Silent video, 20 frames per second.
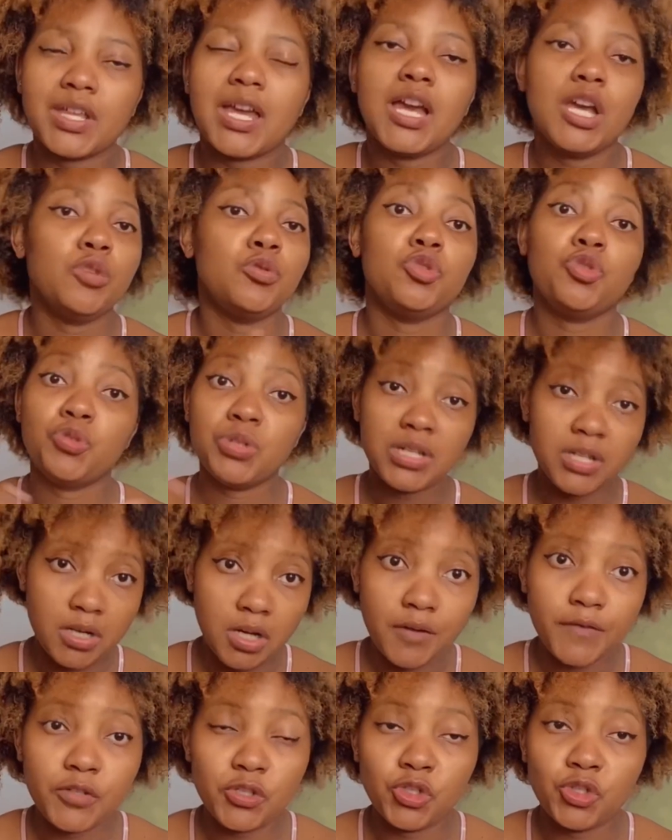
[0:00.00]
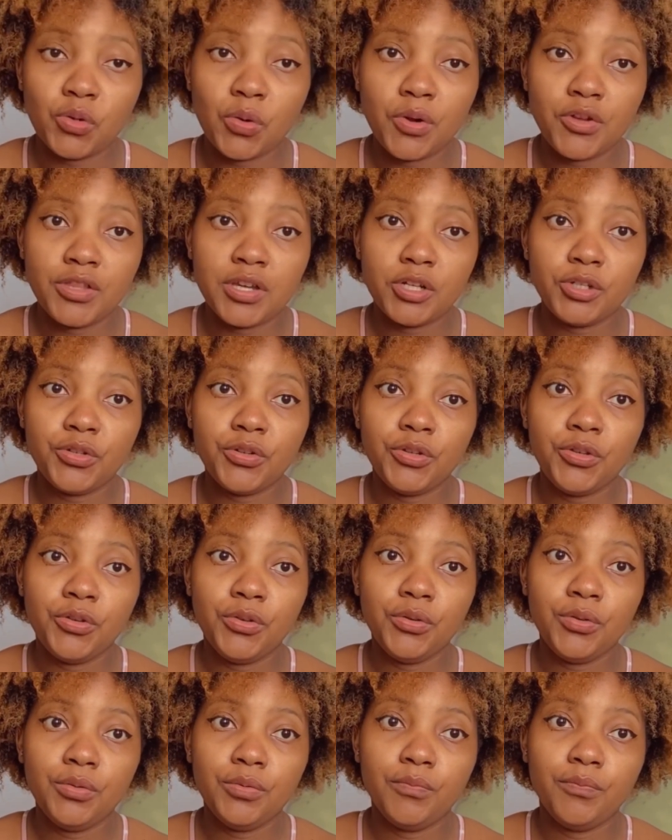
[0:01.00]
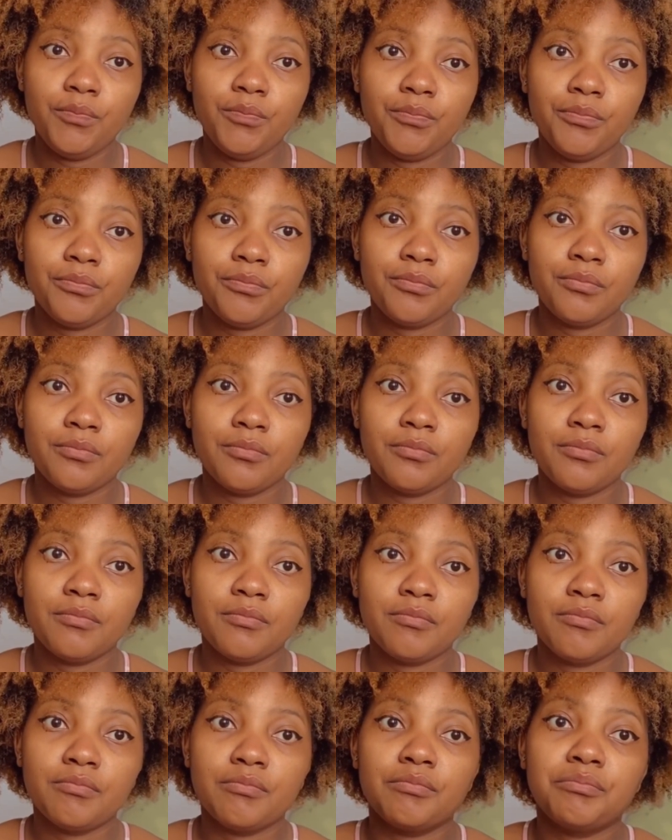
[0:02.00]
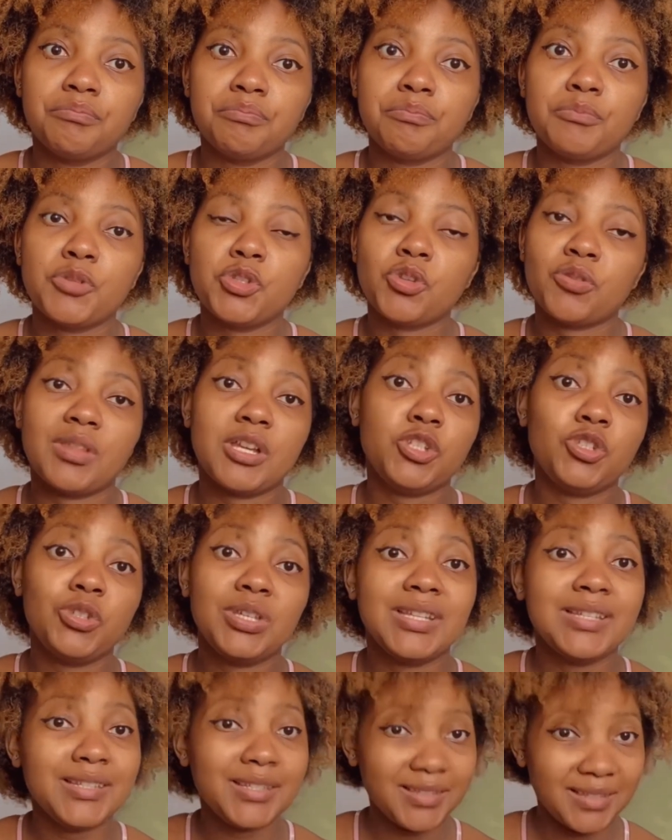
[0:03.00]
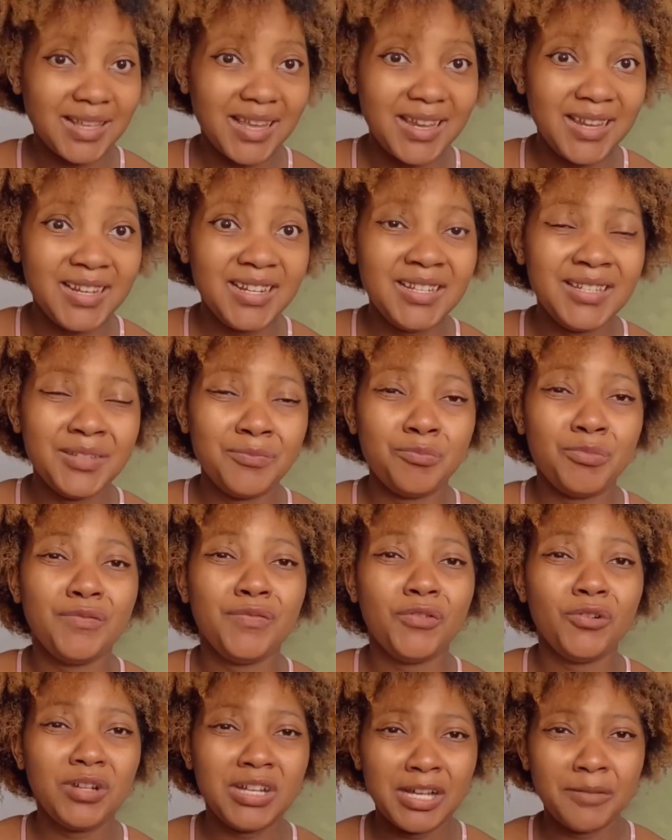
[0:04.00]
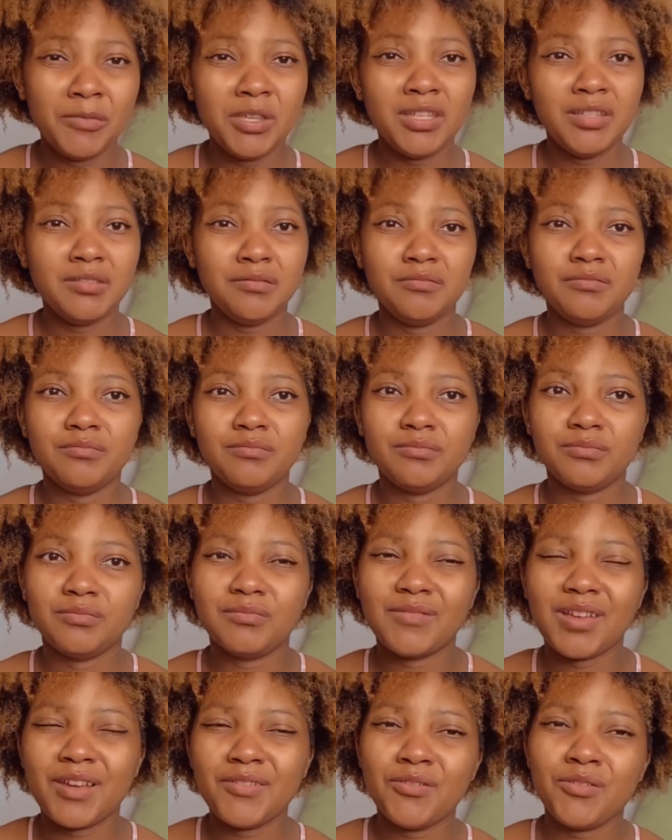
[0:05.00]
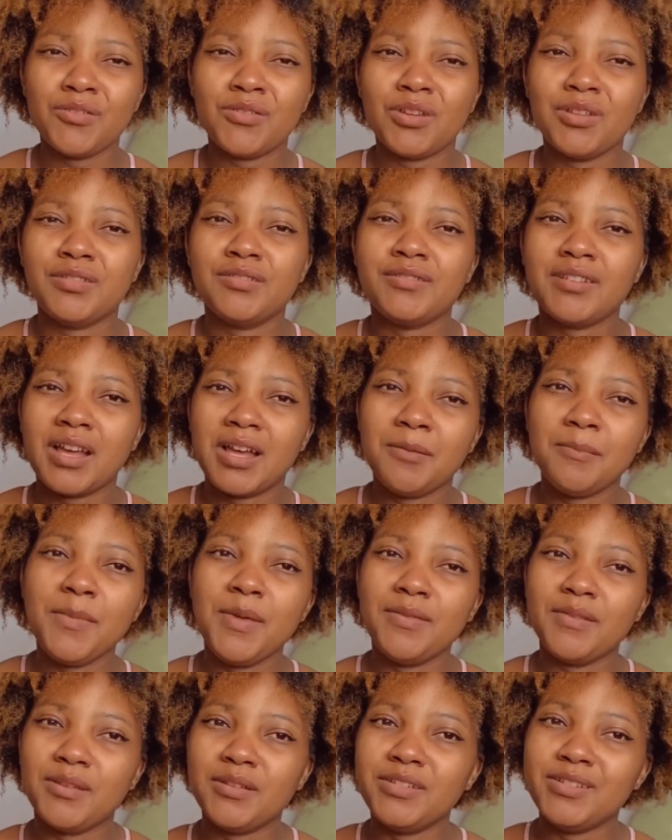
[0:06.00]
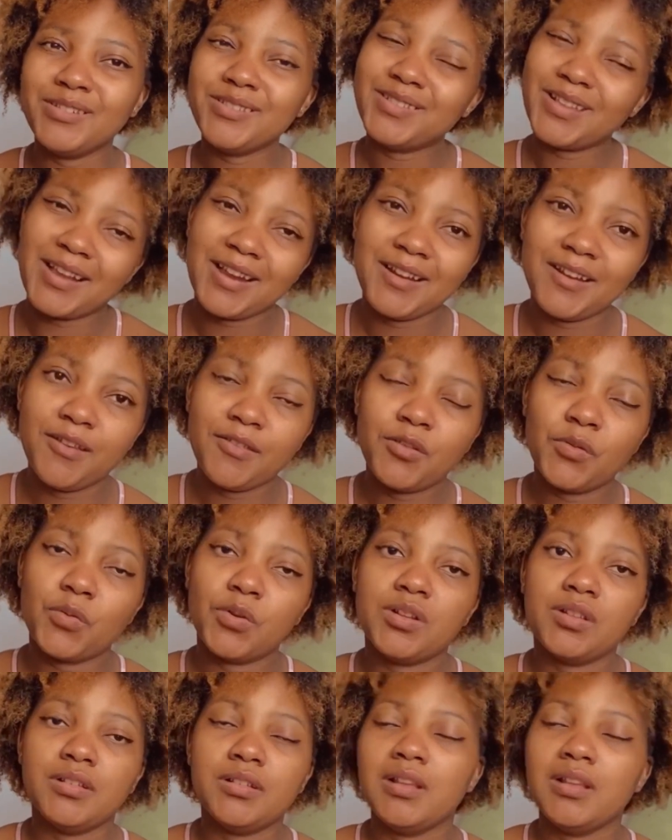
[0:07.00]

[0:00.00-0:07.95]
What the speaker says: would really love to show that to you so that you can decide before coming, other than come and then decide otherwise.